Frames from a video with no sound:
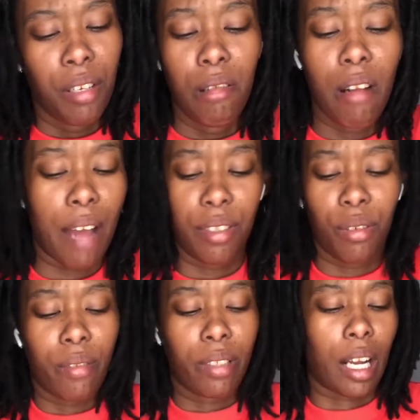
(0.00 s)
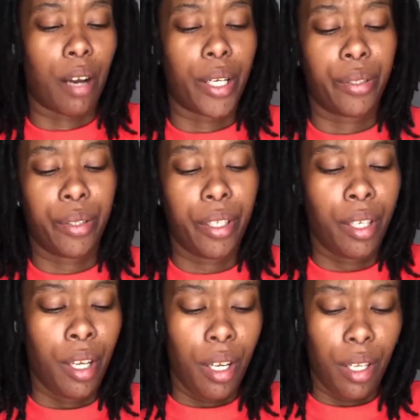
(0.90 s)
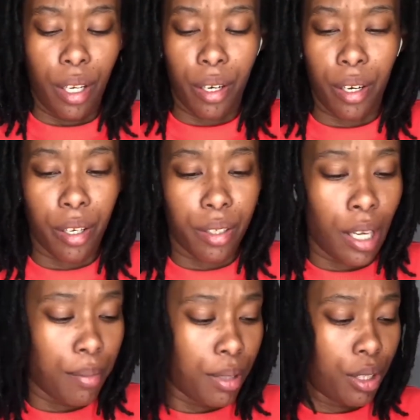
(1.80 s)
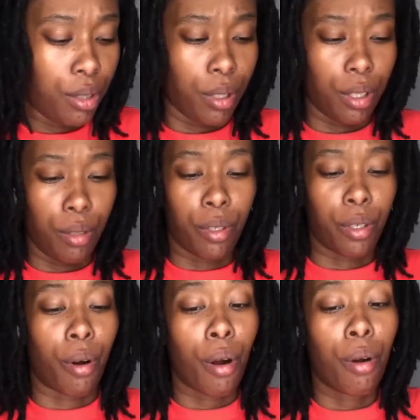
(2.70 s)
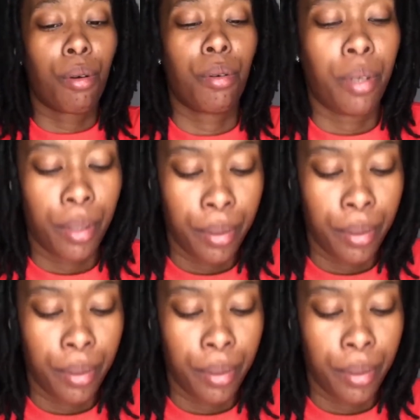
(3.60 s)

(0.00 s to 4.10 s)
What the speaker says: You do not have to do everything how I do it. There are steps that you could do on your own.